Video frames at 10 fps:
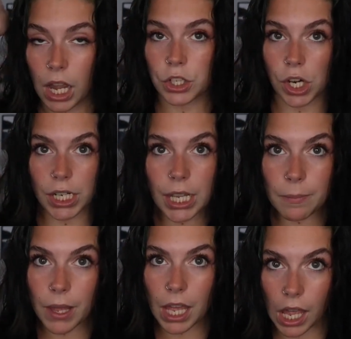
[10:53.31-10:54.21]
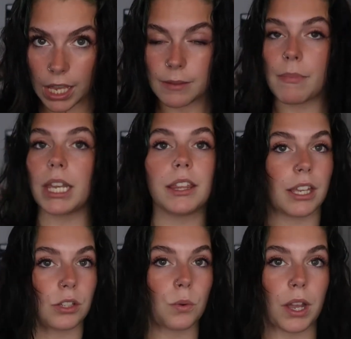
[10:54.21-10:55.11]
I try to keep as many
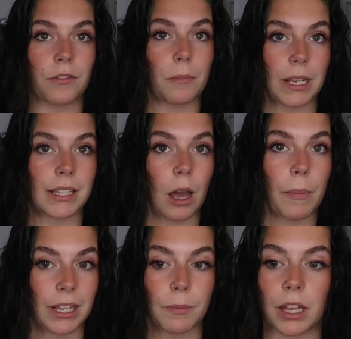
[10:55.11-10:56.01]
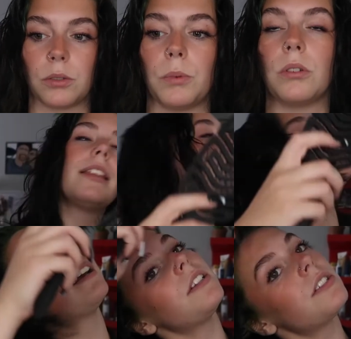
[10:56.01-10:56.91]
things away from my scalp as possible. And
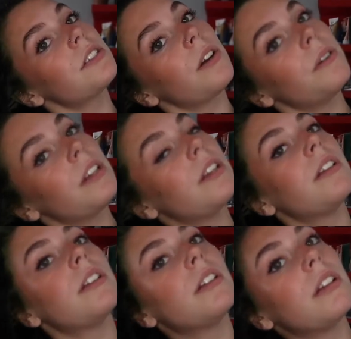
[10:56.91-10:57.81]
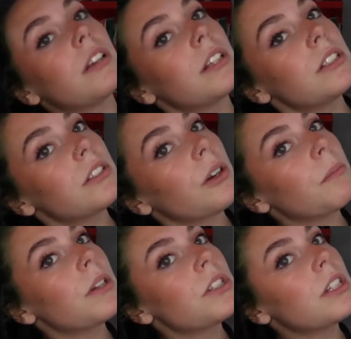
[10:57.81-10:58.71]
then I just go in and I start
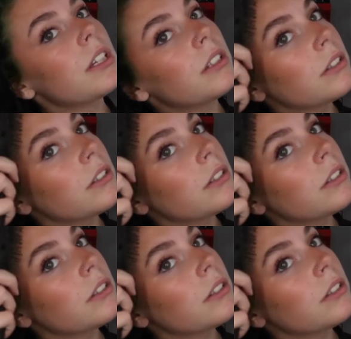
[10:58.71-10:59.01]
brushing.